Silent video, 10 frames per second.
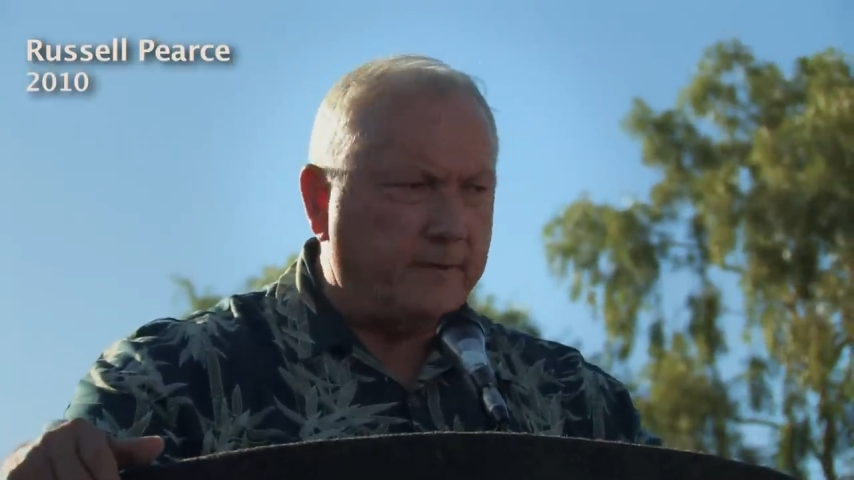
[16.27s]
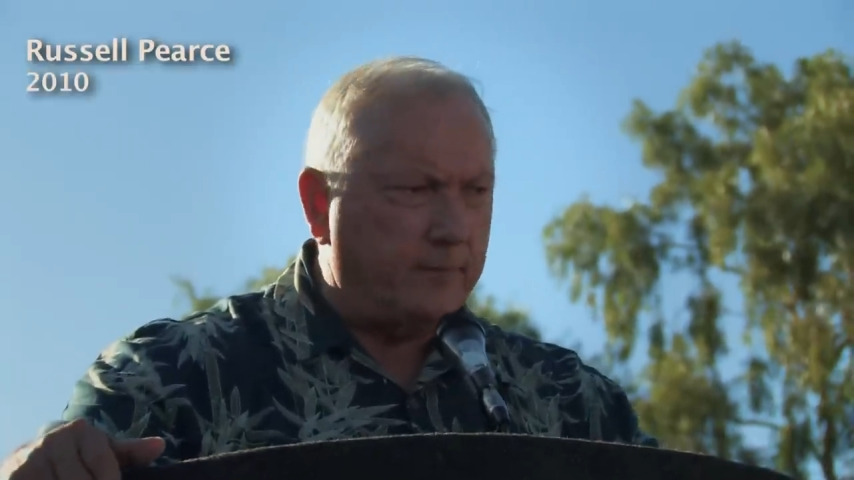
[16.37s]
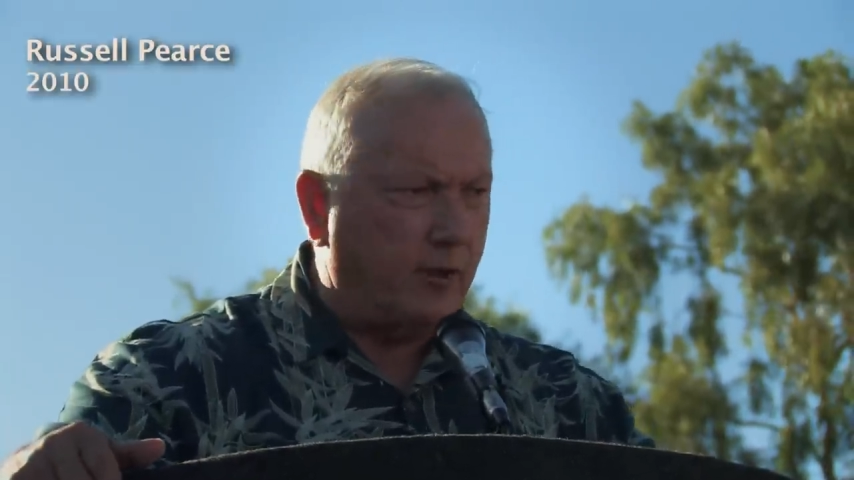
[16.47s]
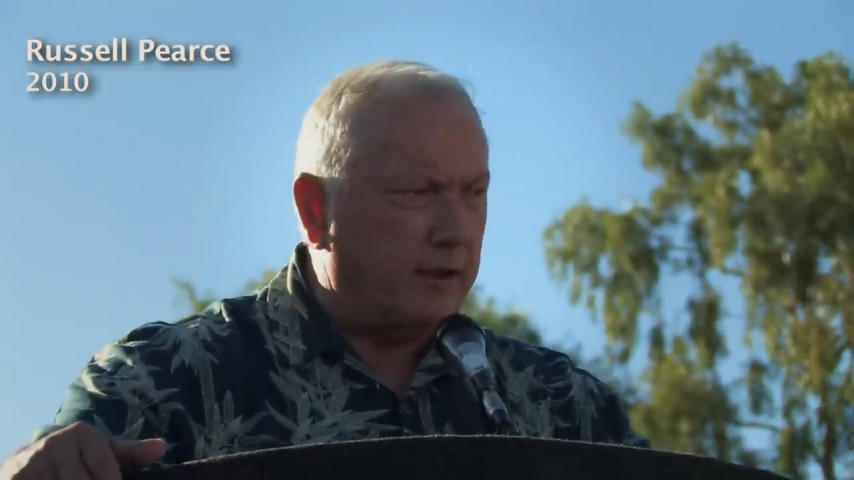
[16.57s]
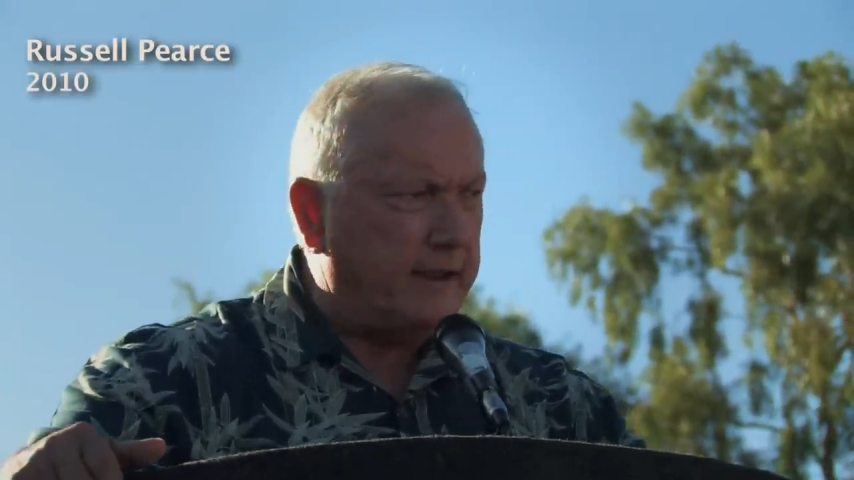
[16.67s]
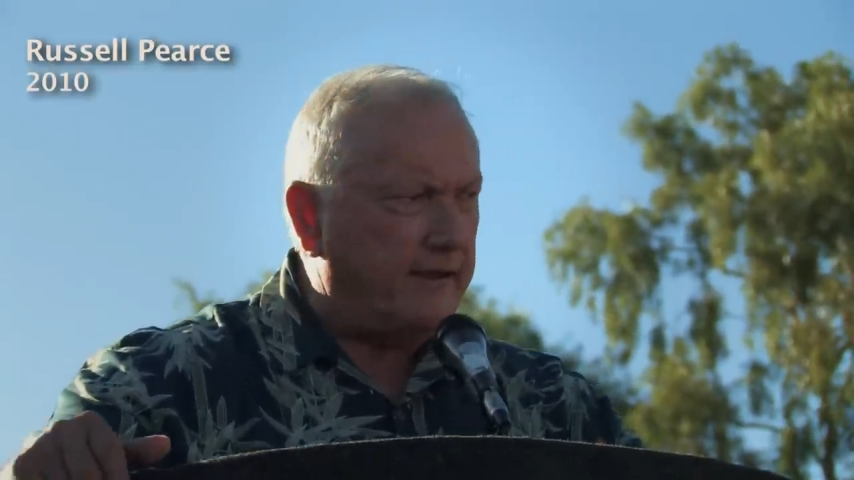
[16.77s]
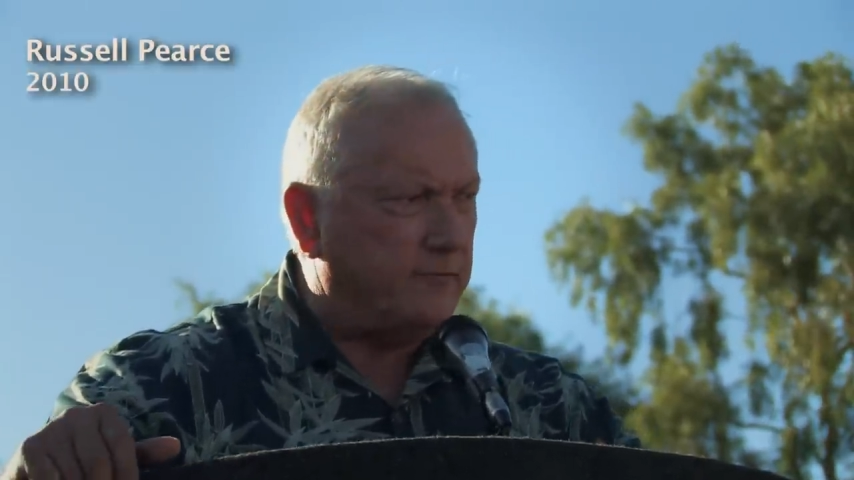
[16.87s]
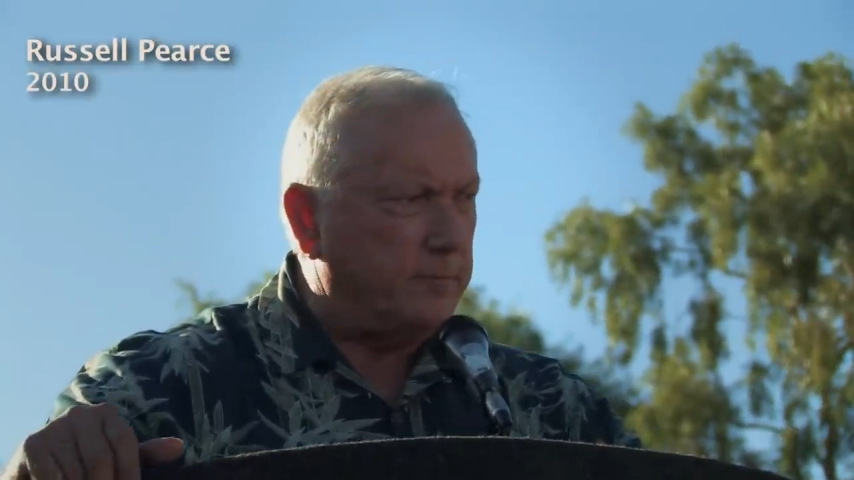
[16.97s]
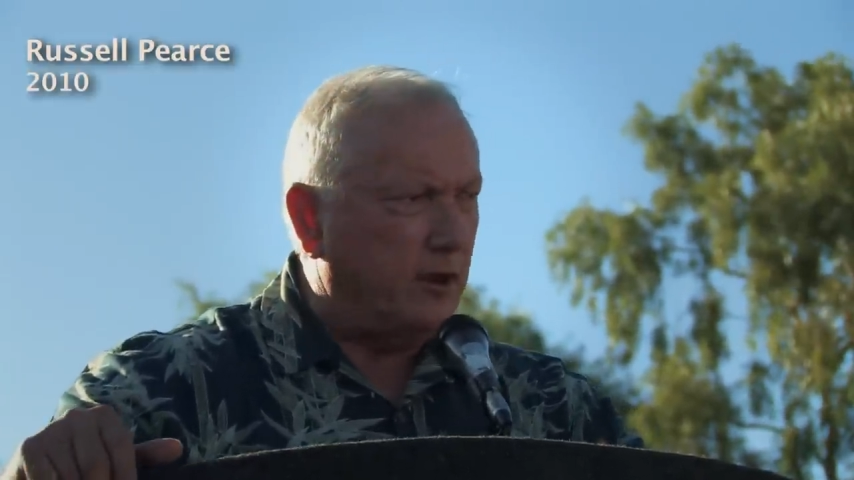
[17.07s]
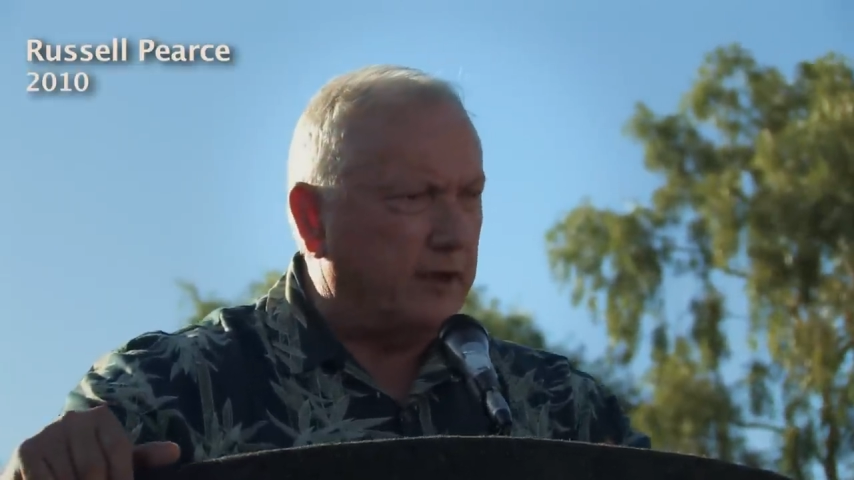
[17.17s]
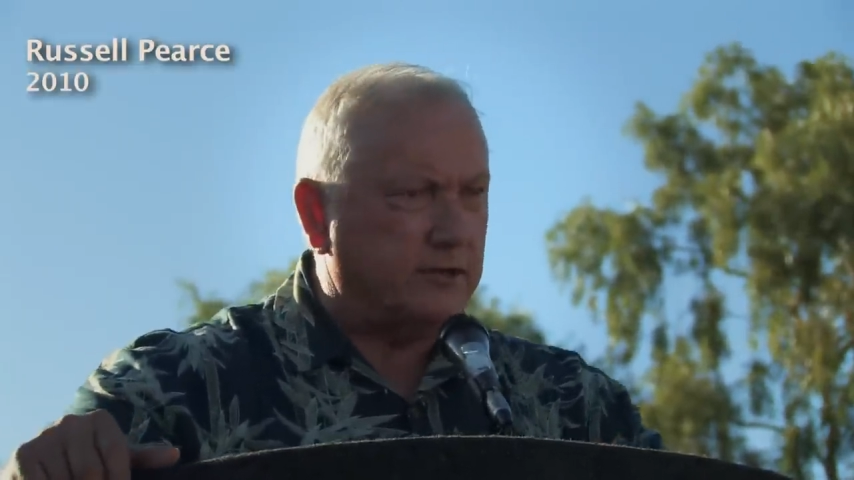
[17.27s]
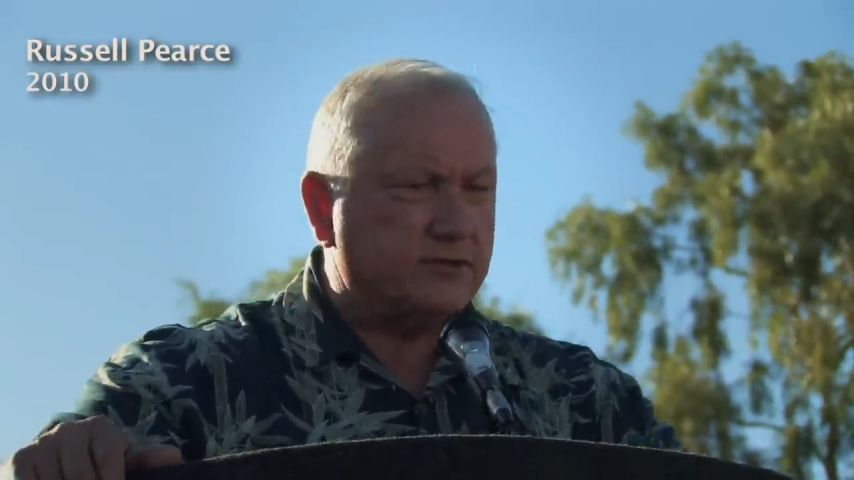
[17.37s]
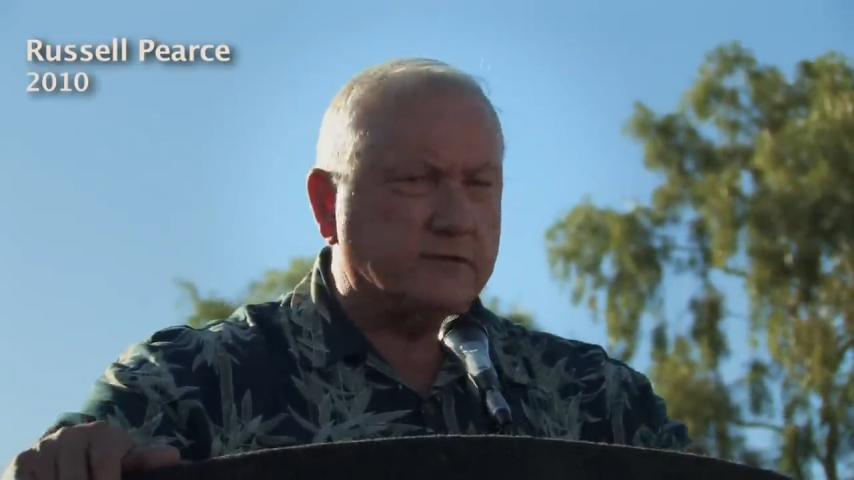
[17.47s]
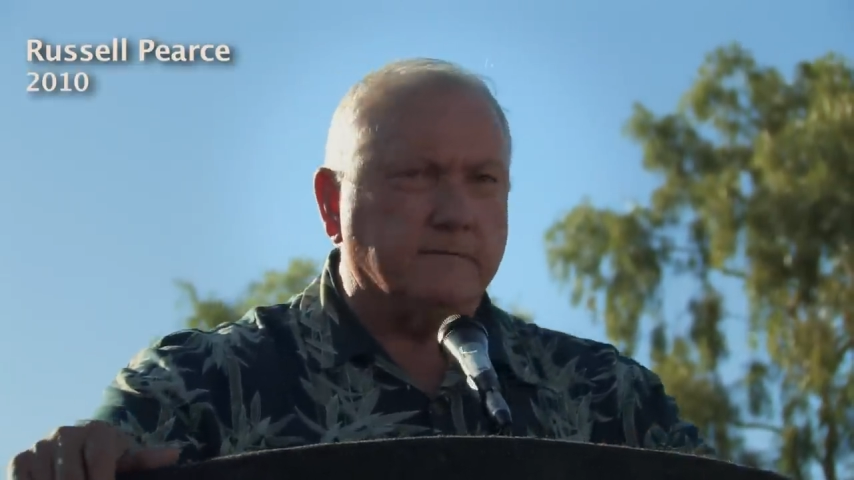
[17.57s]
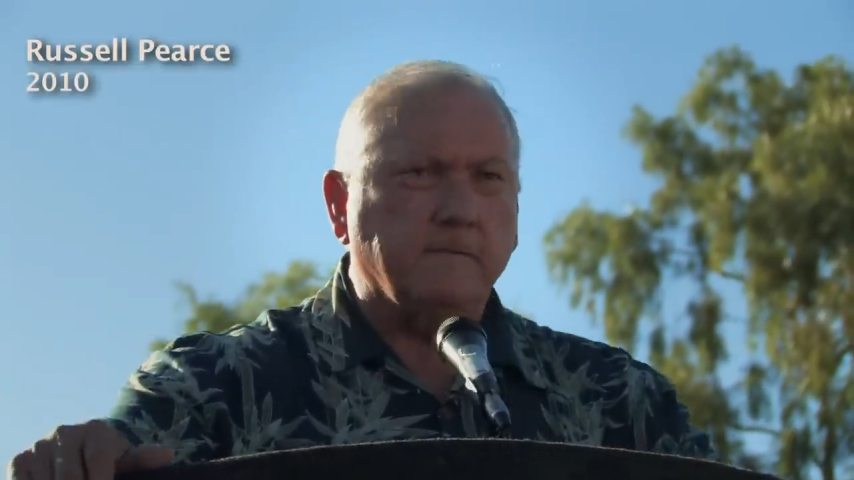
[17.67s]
People ought to have to be honest.